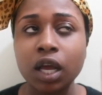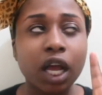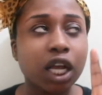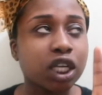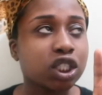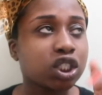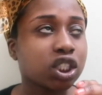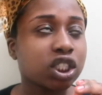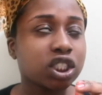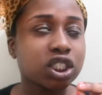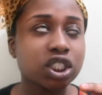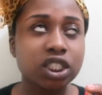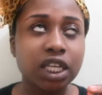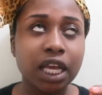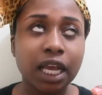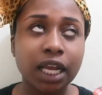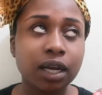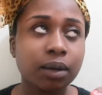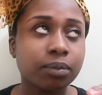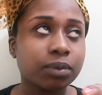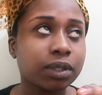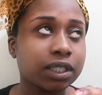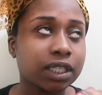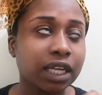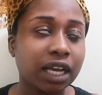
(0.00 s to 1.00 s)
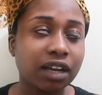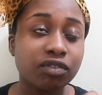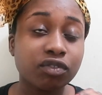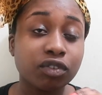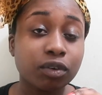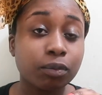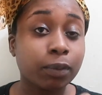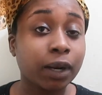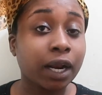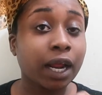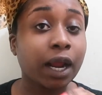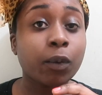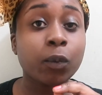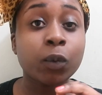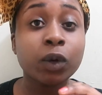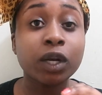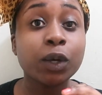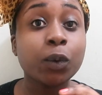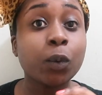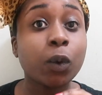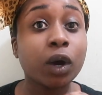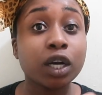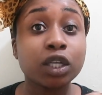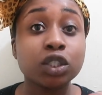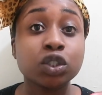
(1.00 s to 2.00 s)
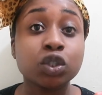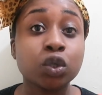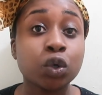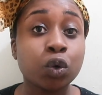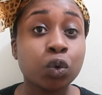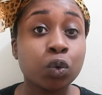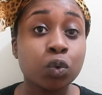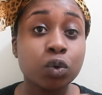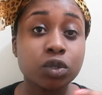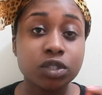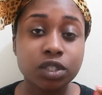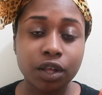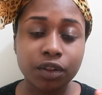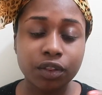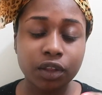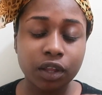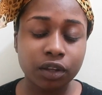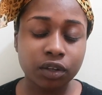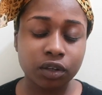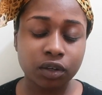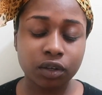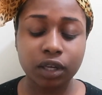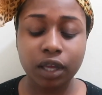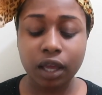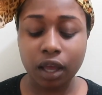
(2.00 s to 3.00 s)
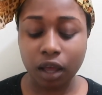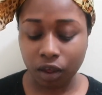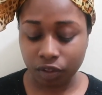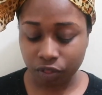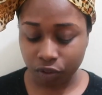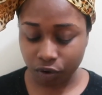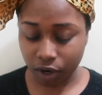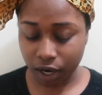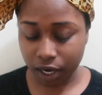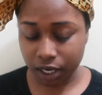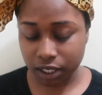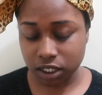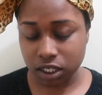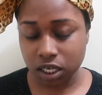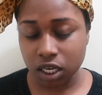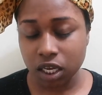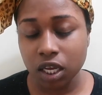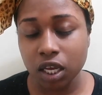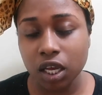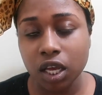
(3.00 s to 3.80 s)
I should have just hang up the damn phone, but I really wanted to know who was on the other end.